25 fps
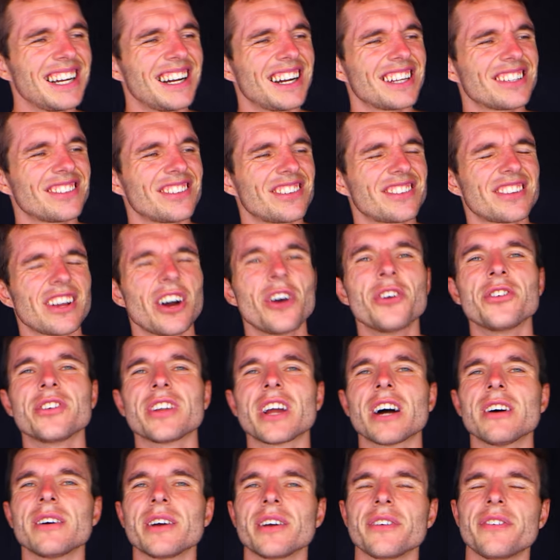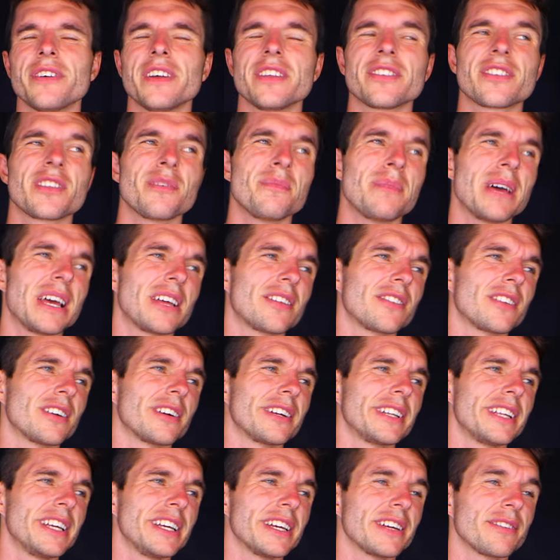I just don't know if it's the best
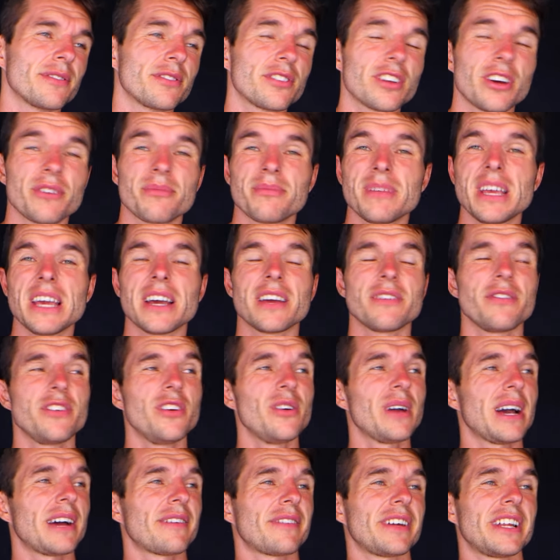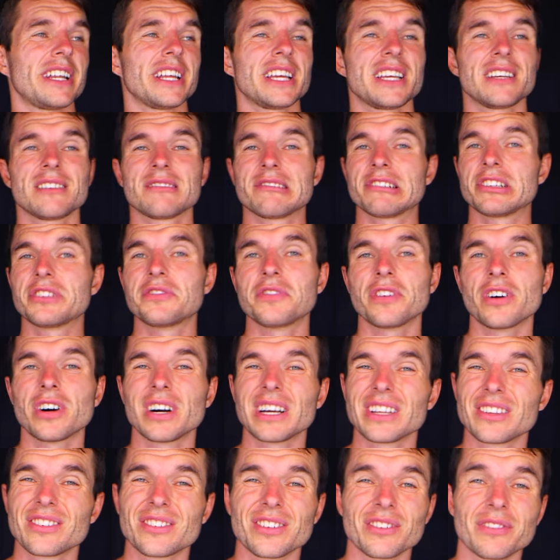idea. So yeah, if you have any
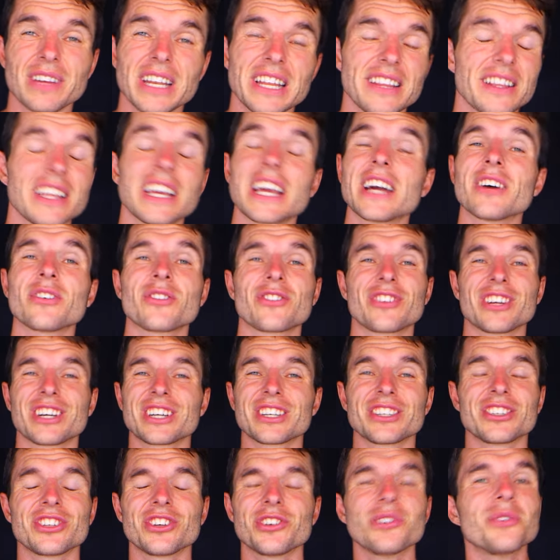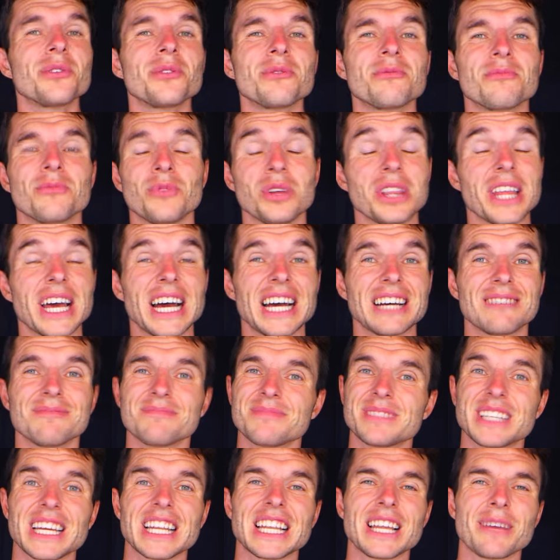advice of anything else that I could do with that,
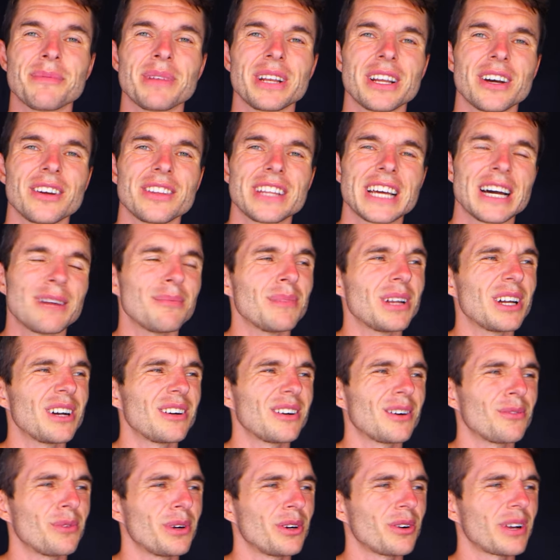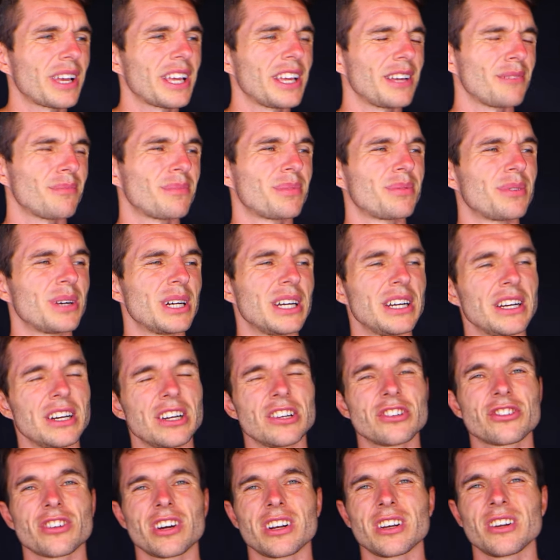then let me know down below. I will keep
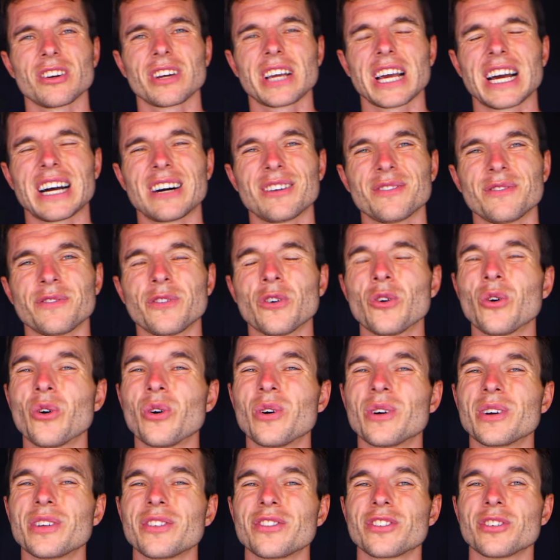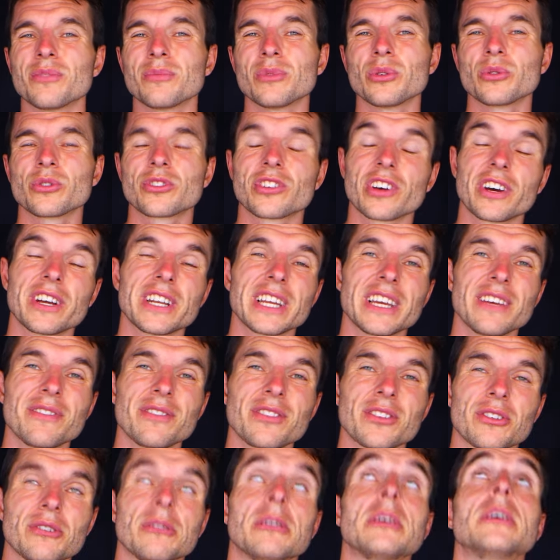trying to look out for some
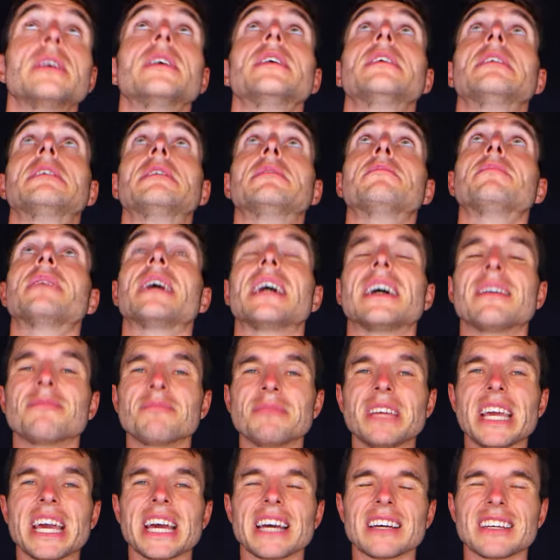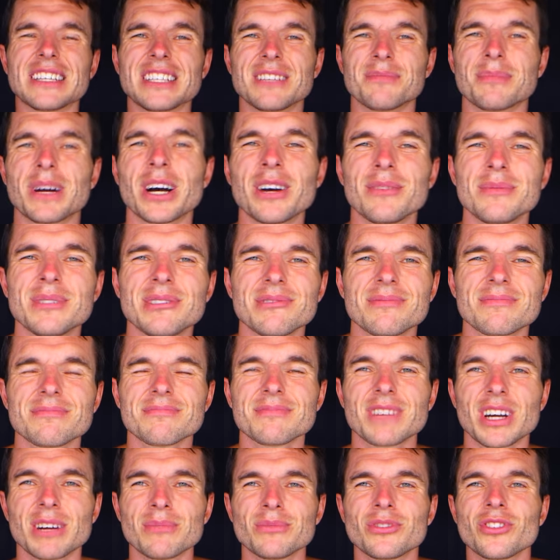alternatives. But yeah, at the moment,
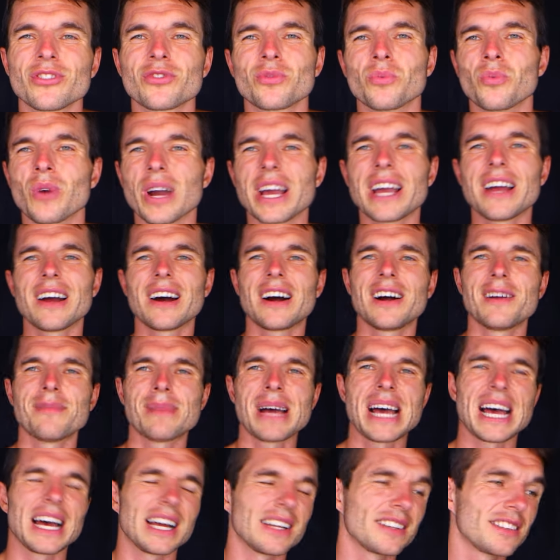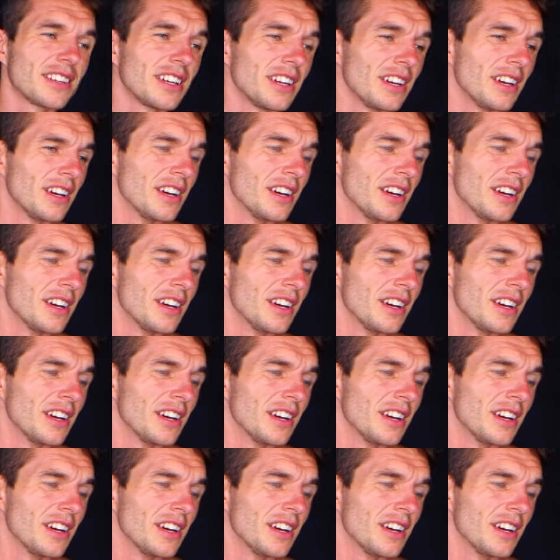I'm just where I'm at.